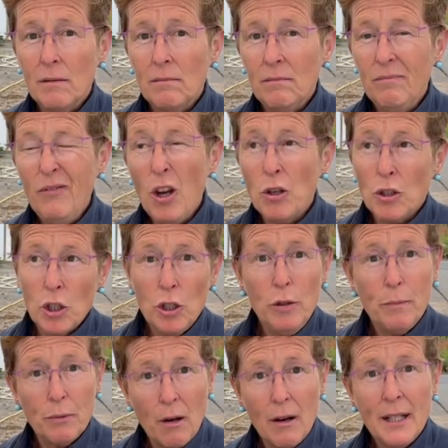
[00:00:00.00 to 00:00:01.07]
not too
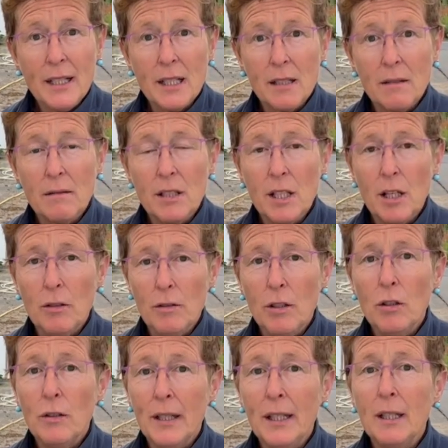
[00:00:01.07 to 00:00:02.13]
bright, so
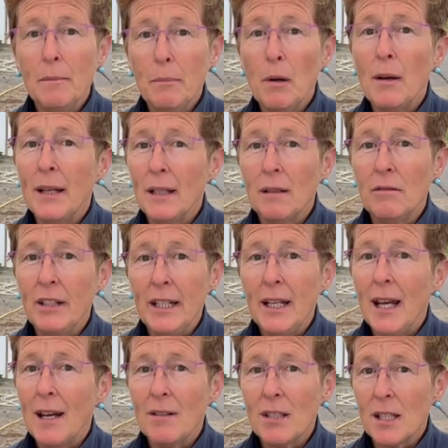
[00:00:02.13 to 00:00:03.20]
not in a bright
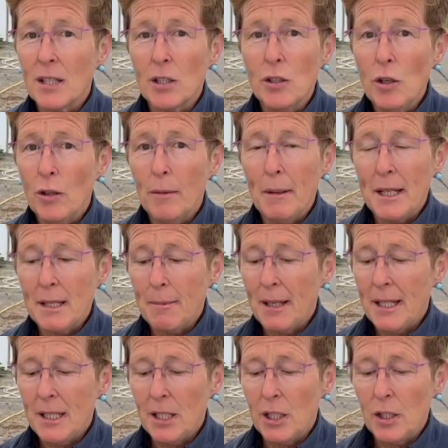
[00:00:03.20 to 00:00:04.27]
greenhouse, that's not the best
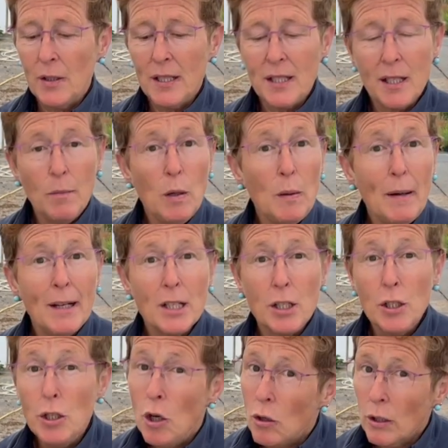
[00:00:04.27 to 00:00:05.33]
place to do it. Somewhere where it's
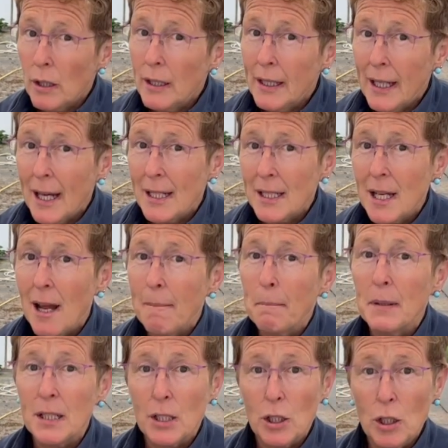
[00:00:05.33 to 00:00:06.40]
not going to get damp,
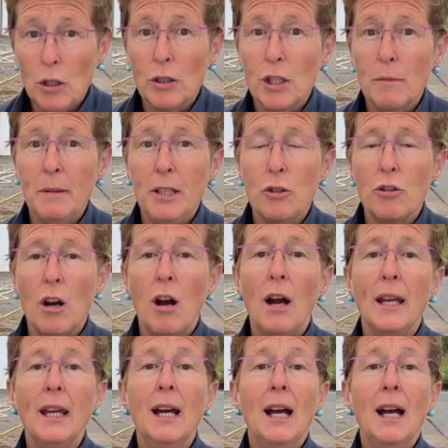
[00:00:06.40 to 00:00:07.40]
it's got to be dry.